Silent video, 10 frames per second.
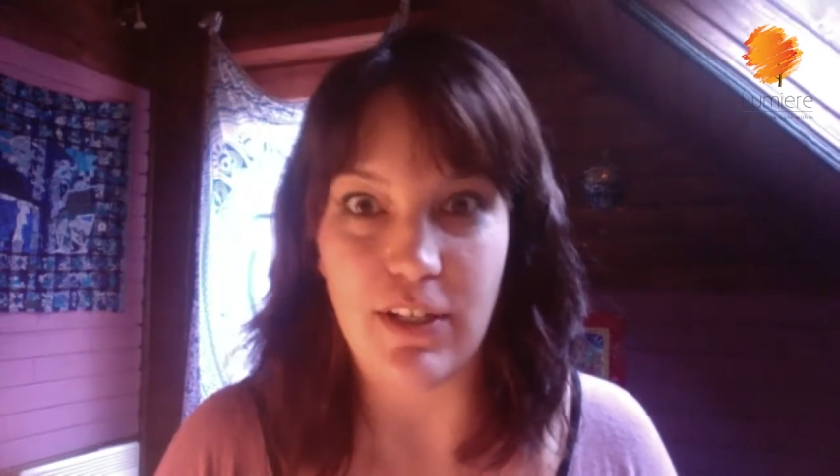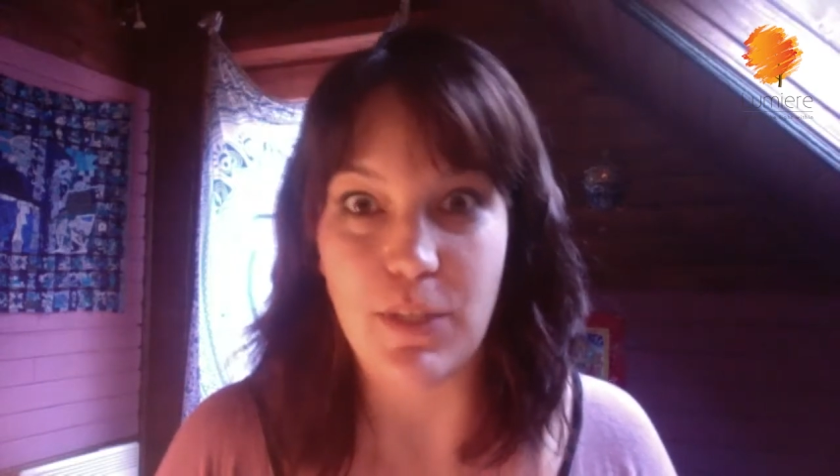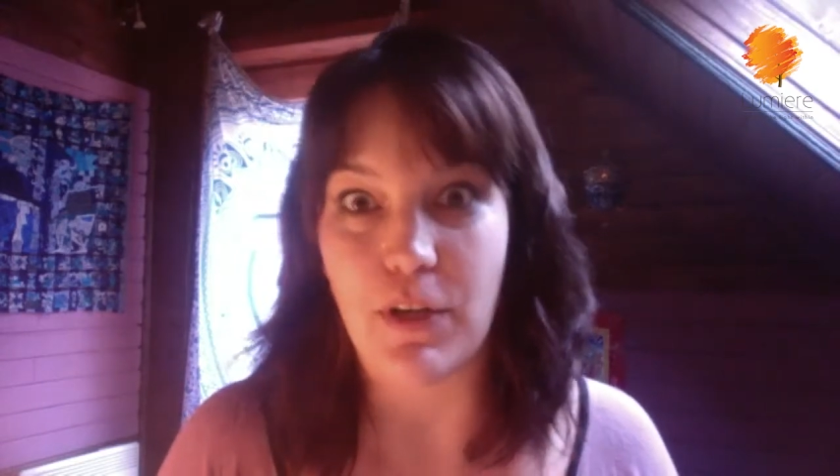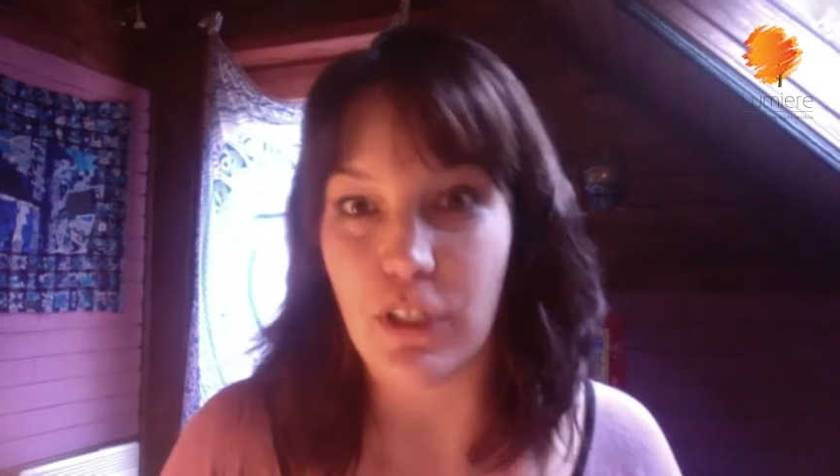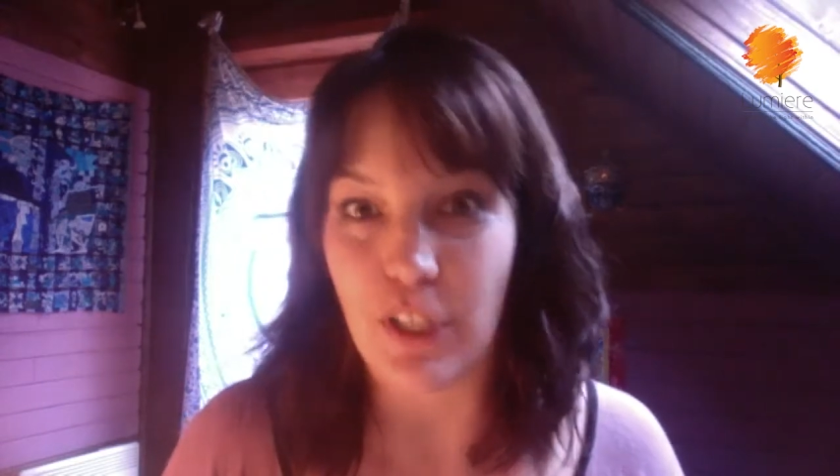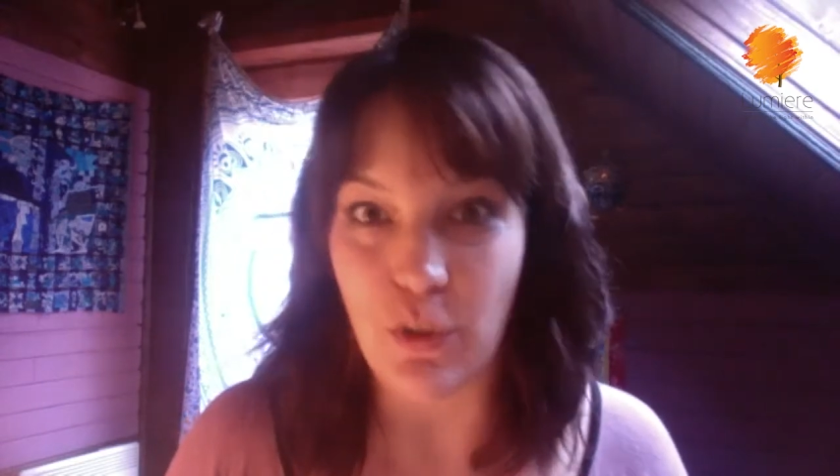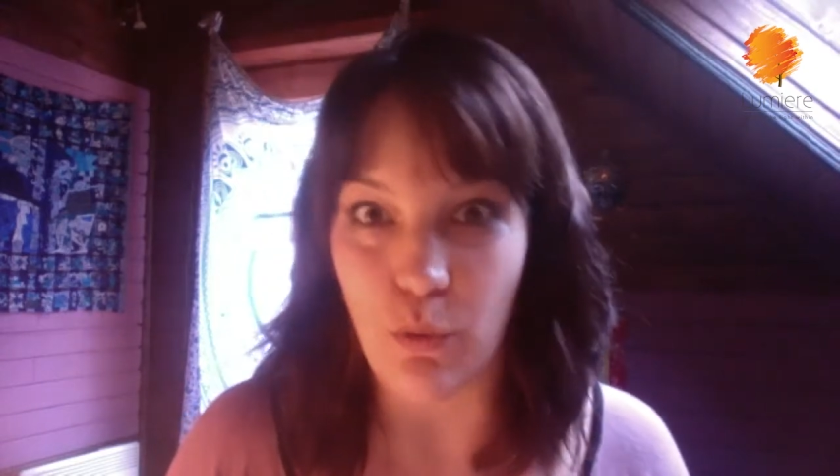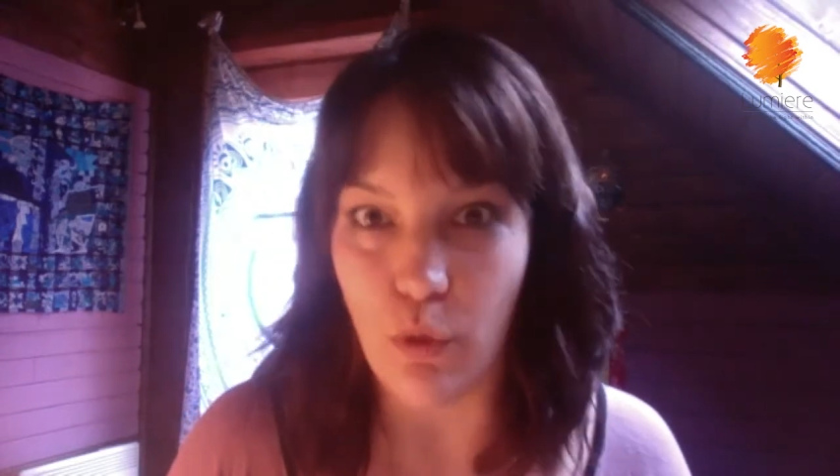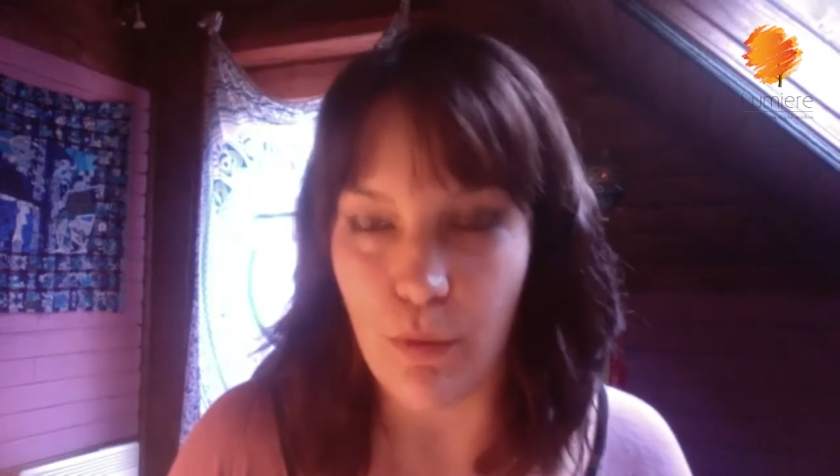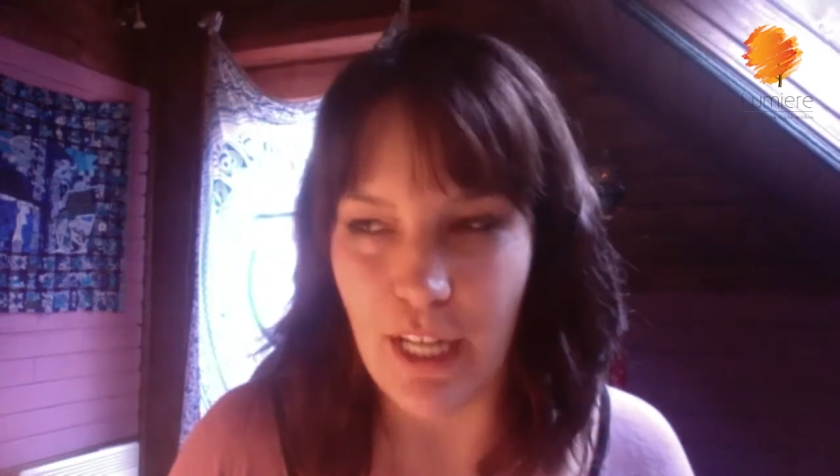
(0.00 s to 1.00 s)
especially as a
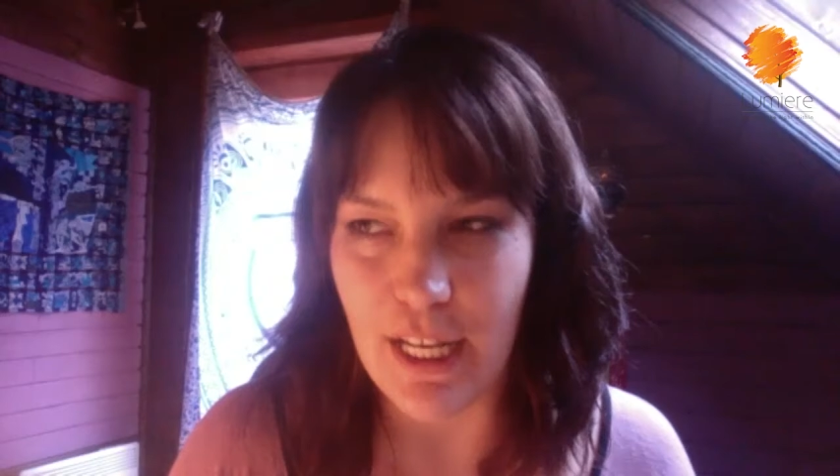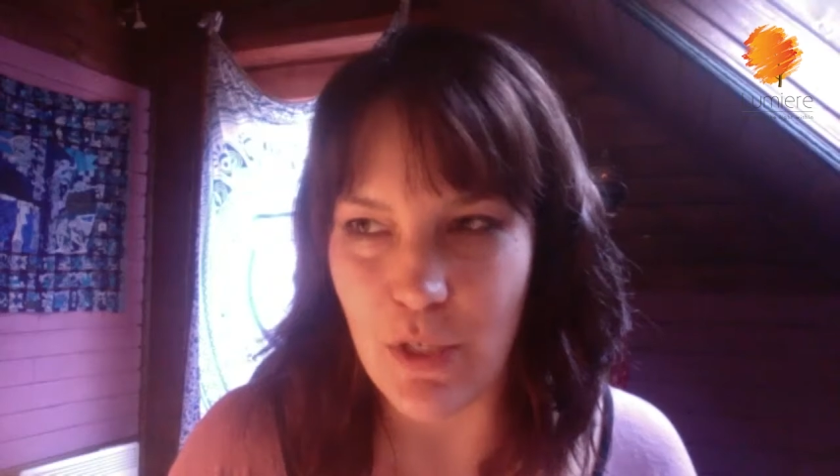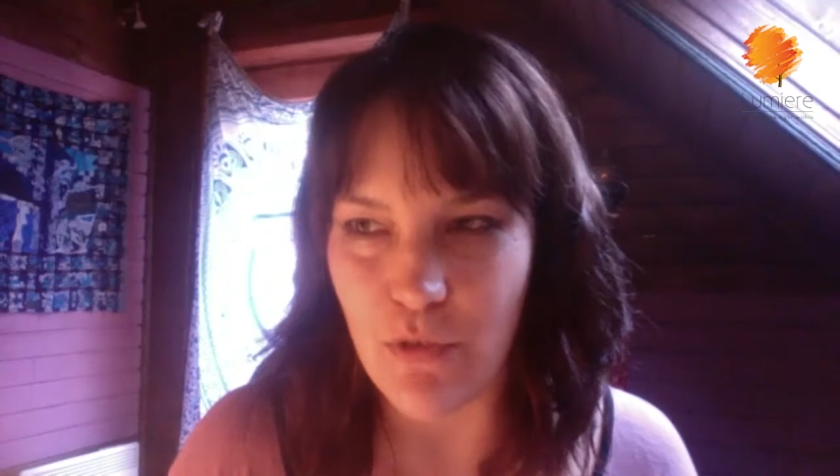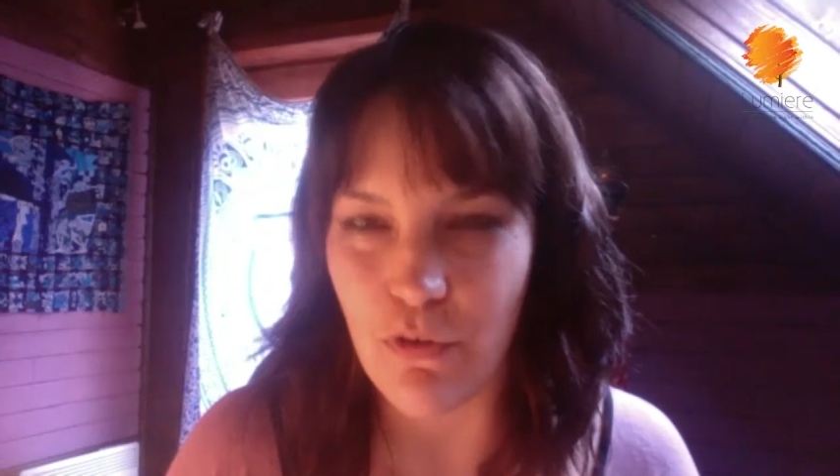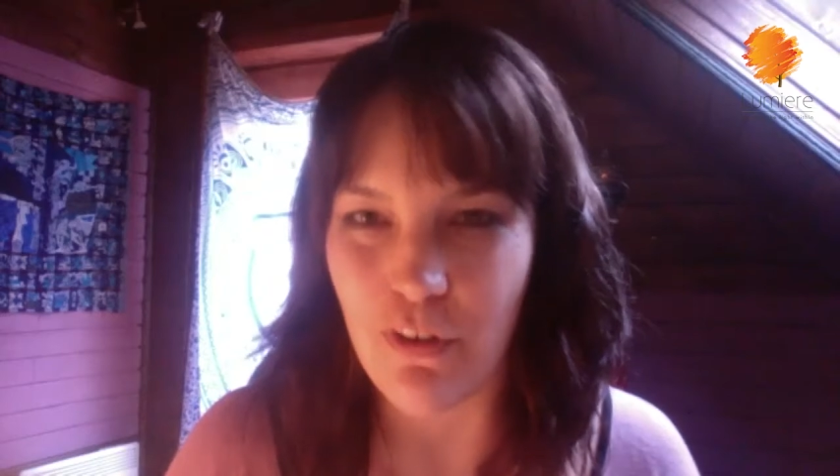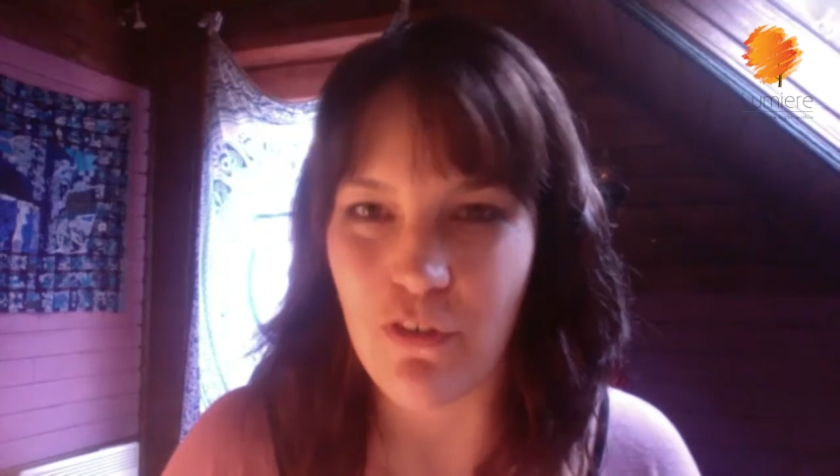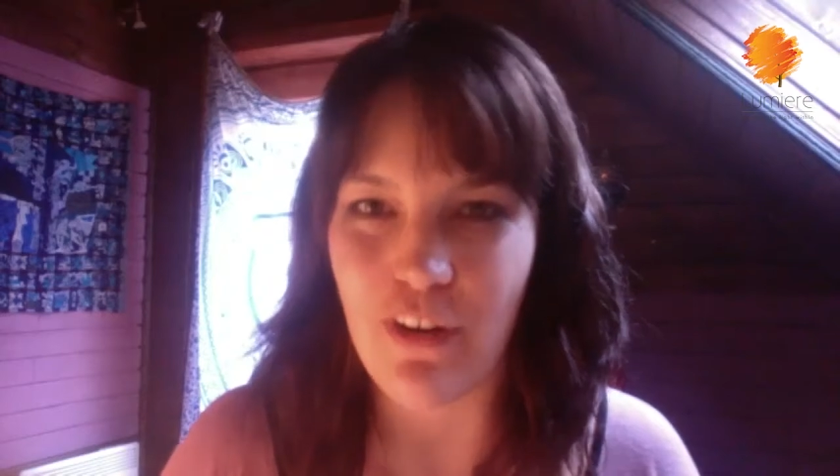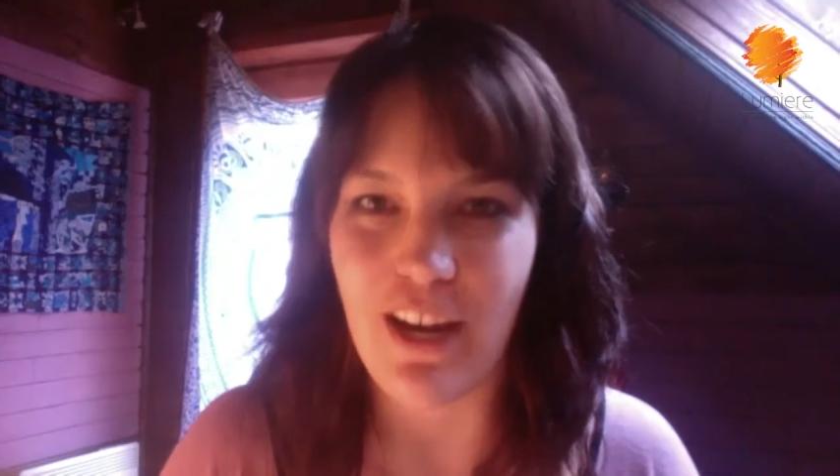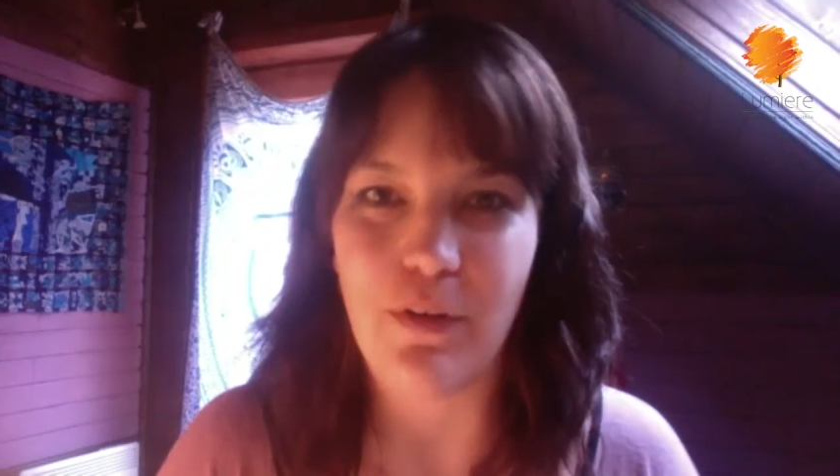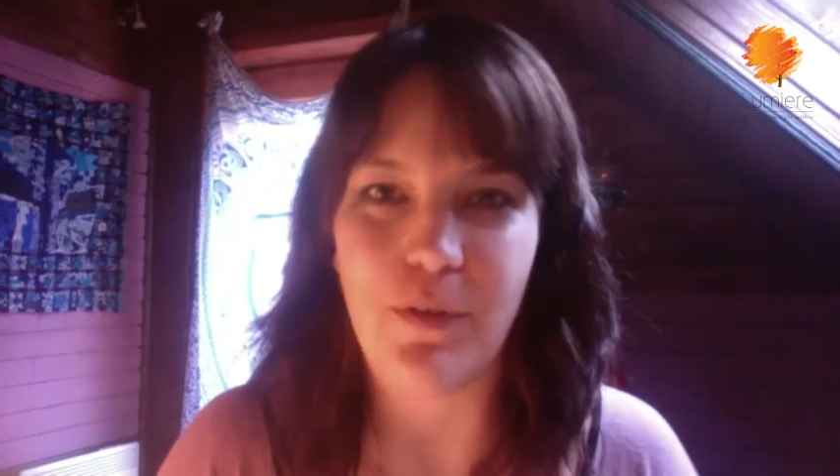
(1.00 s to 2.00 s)
woman and so forth, right?